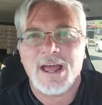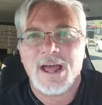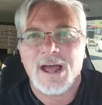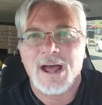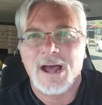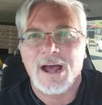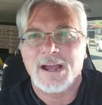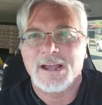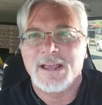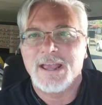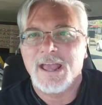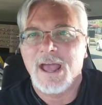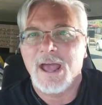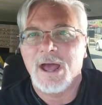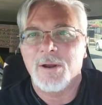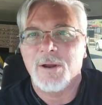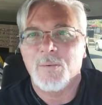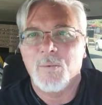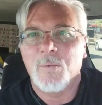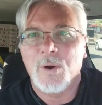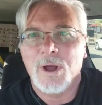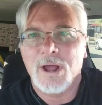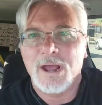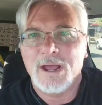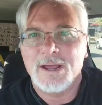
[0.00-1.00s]
I can't
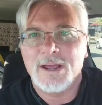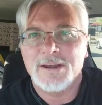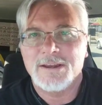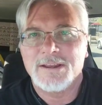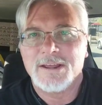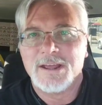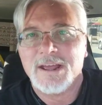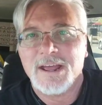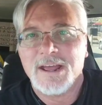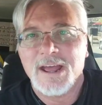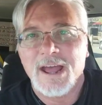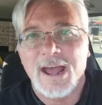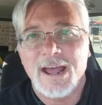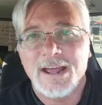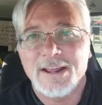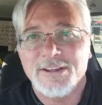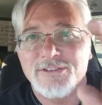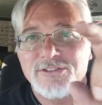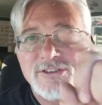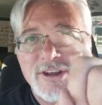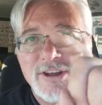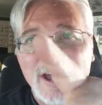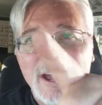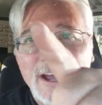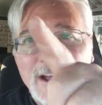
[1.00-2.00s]
wait. And
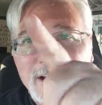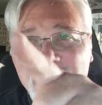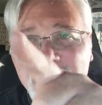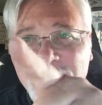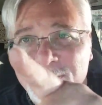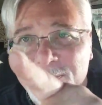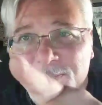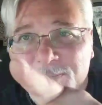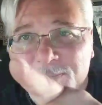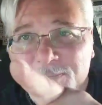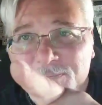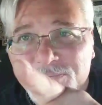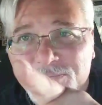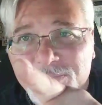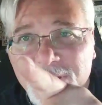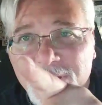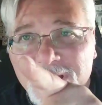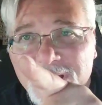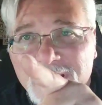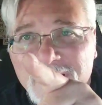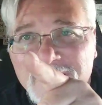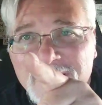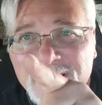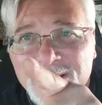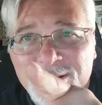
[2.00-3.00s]
Jacob,
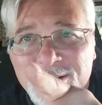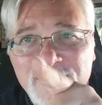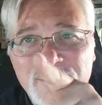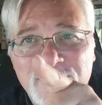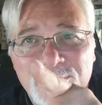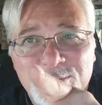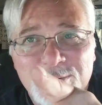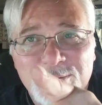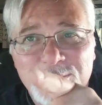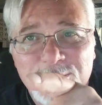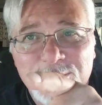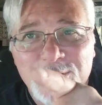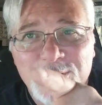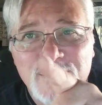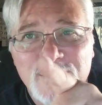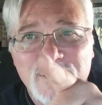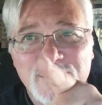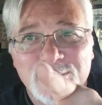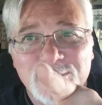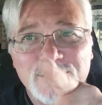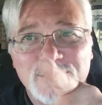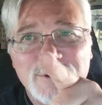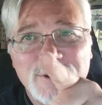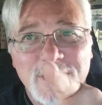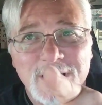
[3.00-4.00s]
I don't know.
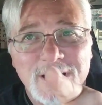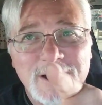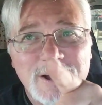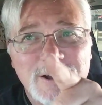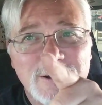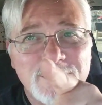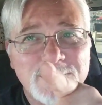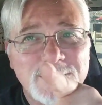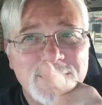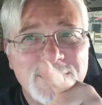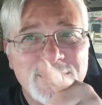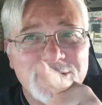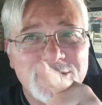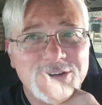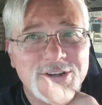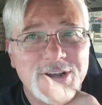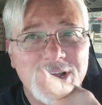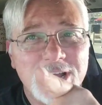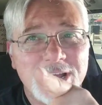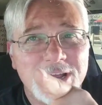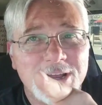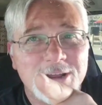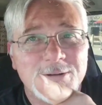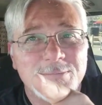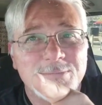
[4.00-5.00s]
Jacob and
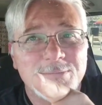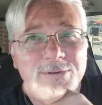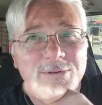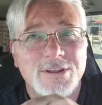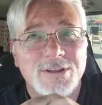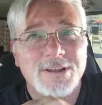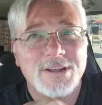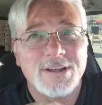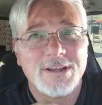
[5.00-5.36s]
James,